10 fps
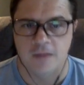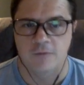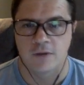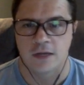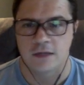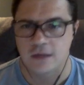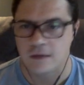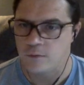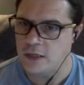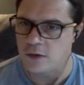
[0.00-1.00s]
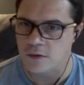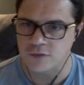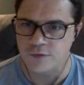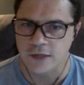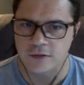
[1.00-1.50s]
right? And we know as
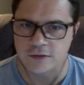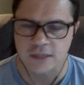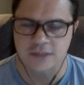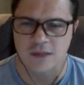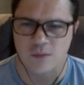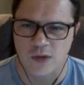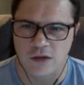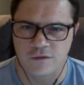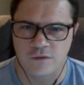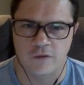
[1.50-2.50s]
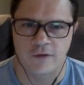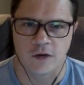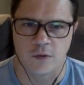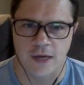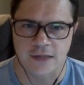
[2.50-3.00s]
readers that's something we look for right away.